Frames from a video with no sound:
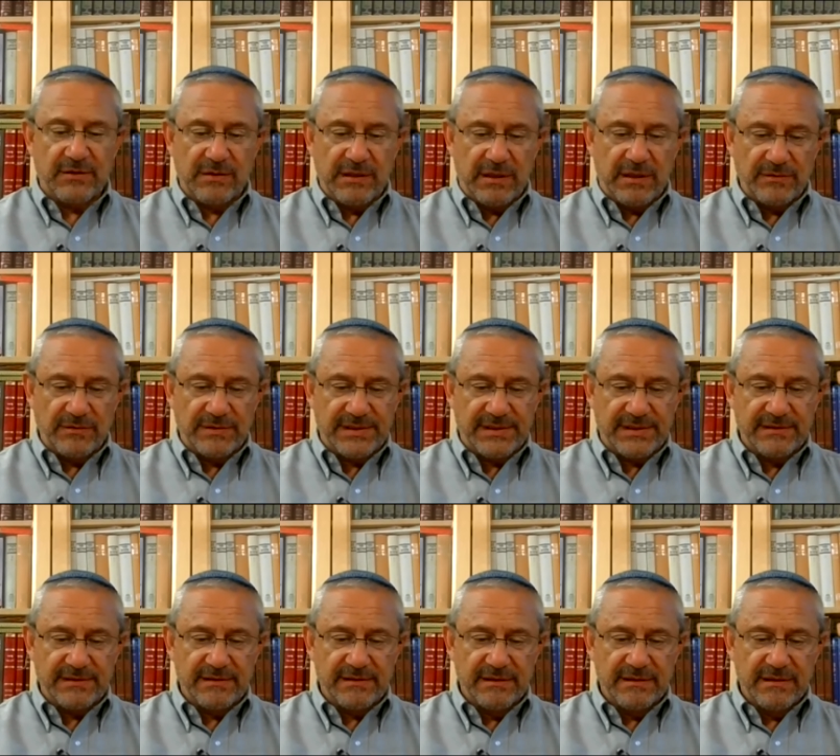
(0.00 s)
so
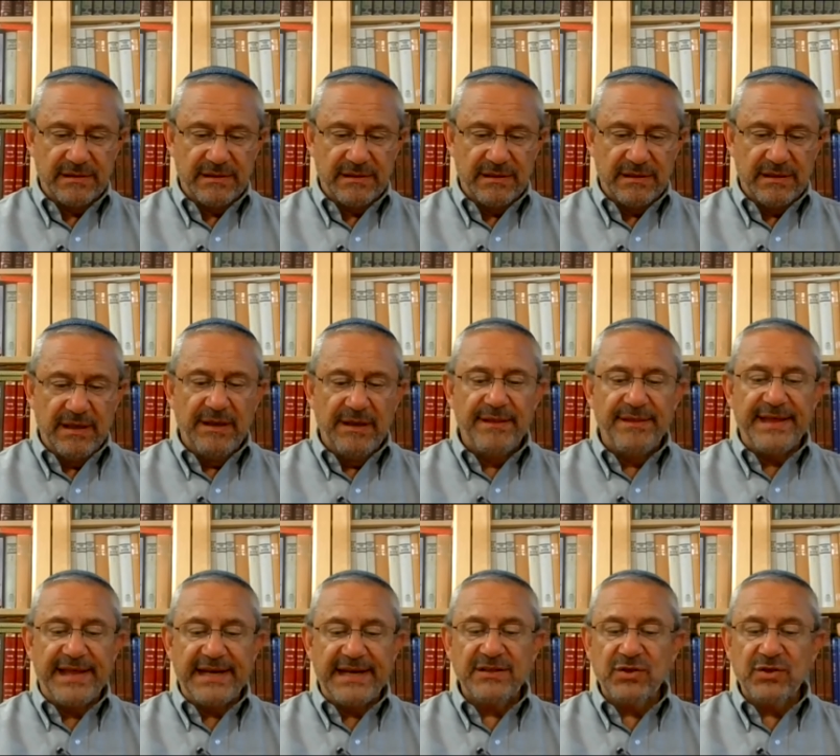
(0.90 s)
close?
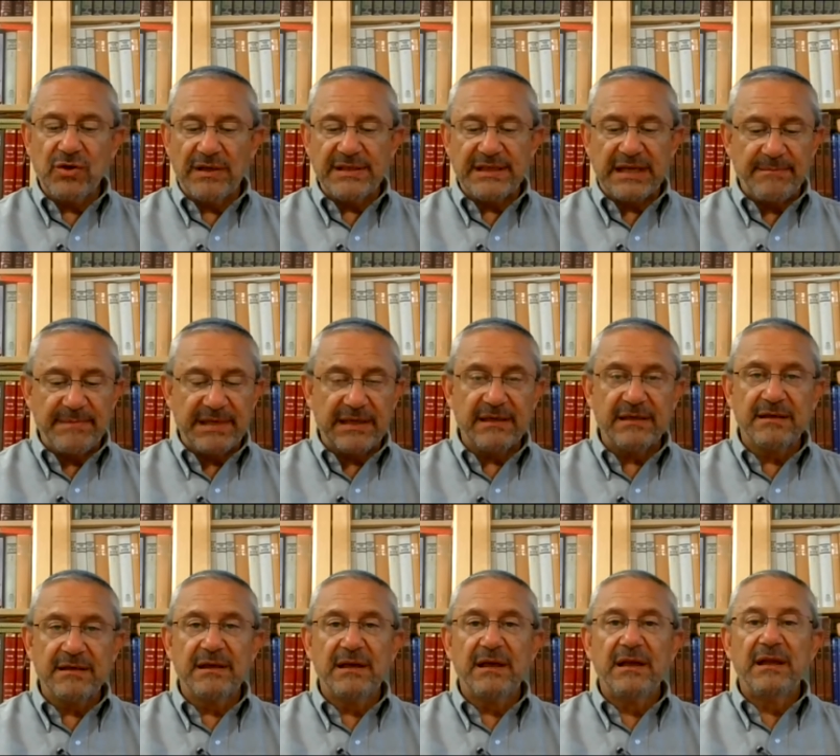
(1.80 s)
Then it dawned on me,
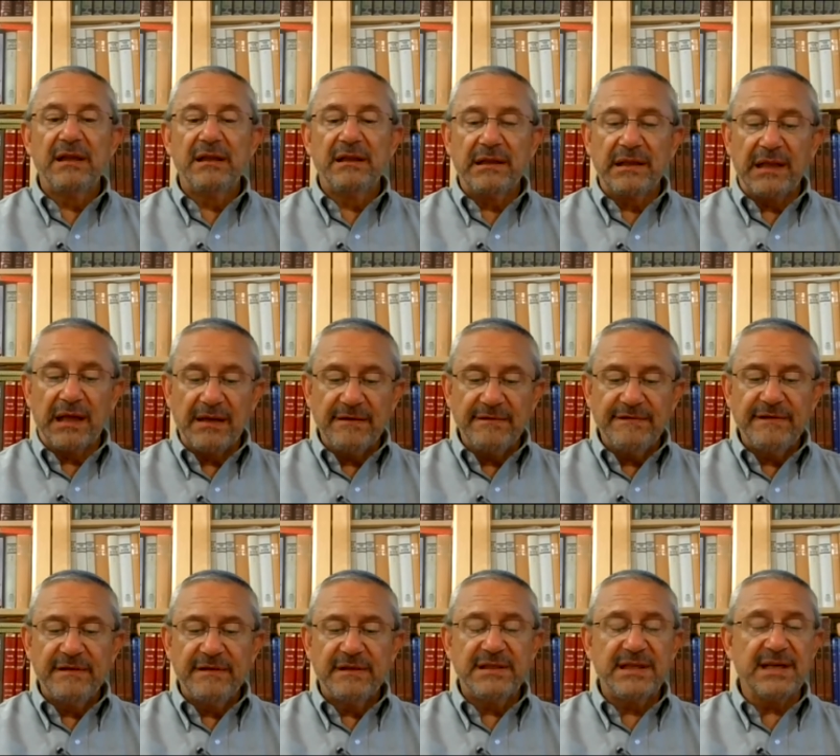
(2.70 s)

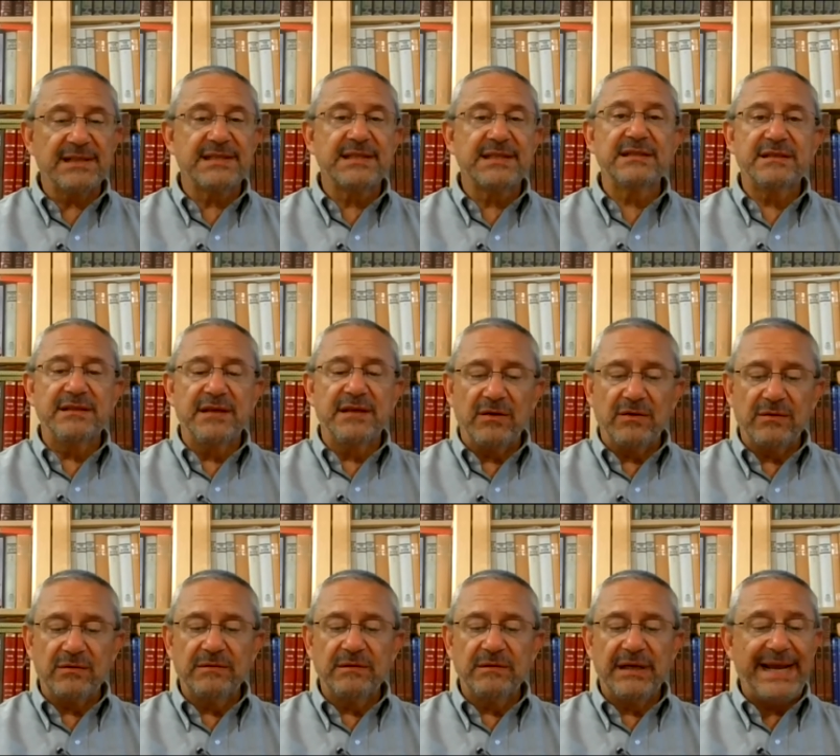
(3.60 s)
love doesn't
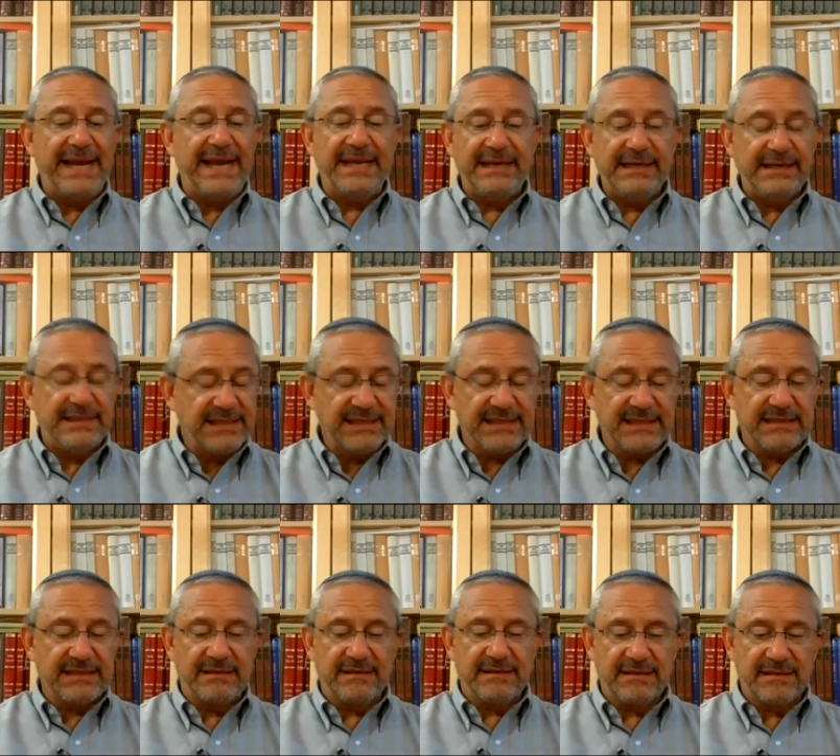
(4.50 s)
know any
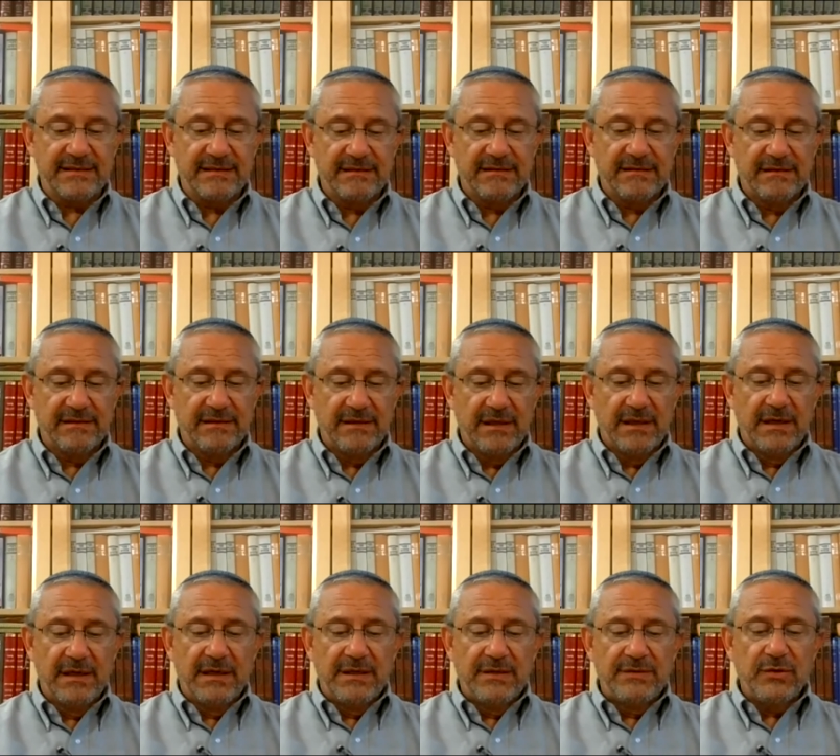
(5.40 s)
distance.
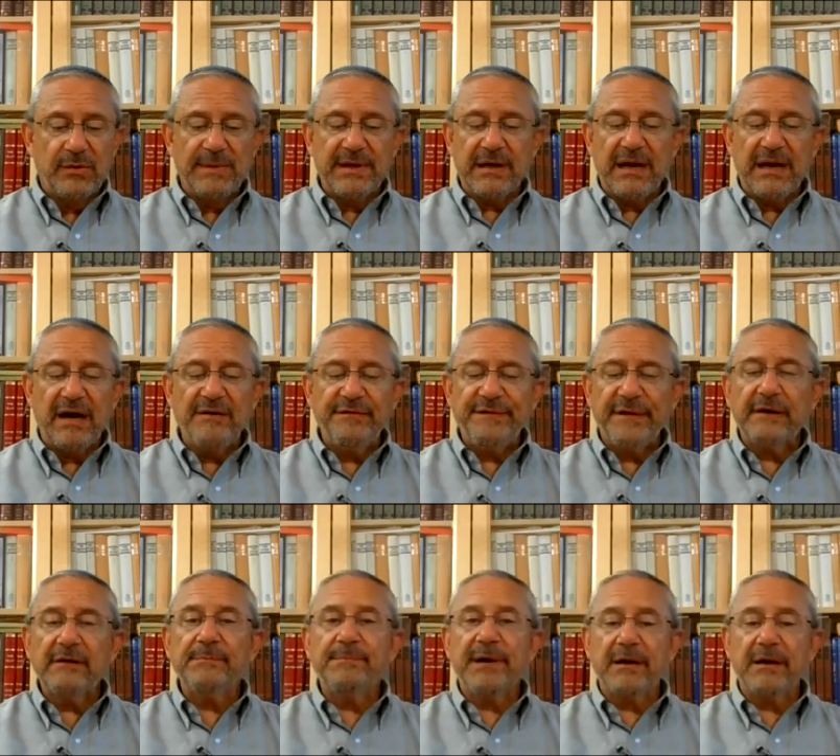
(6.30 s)
No matter how
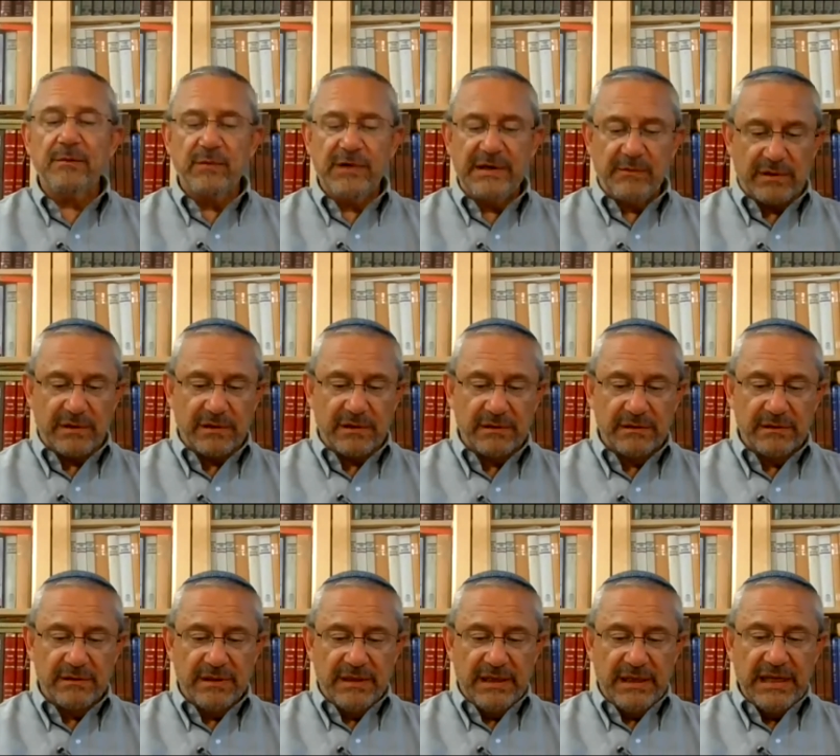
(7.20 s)
far apart we were,
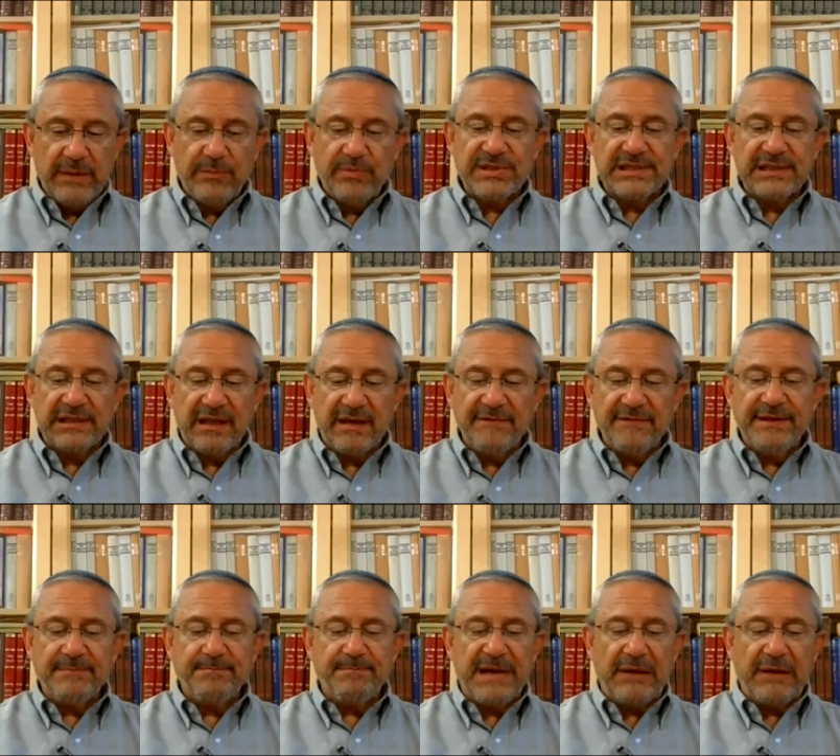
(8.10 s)
it was
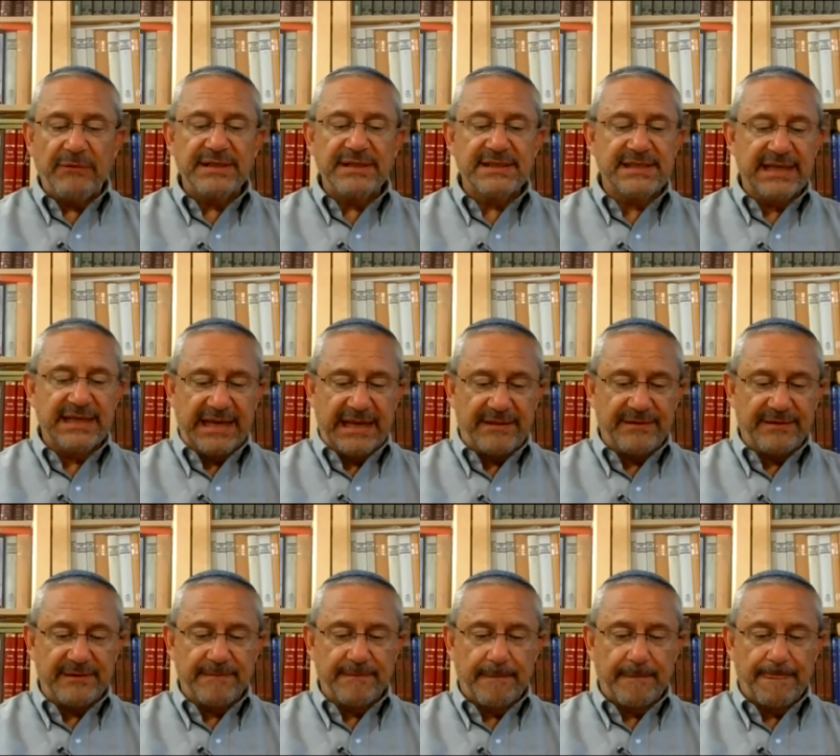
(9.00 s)
love that bound us
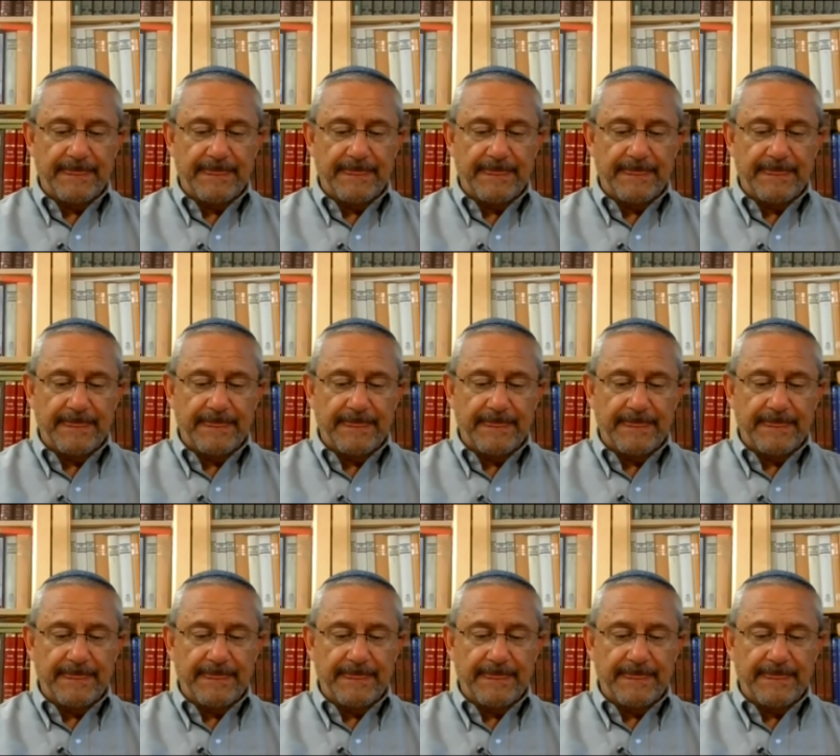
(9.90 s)
together.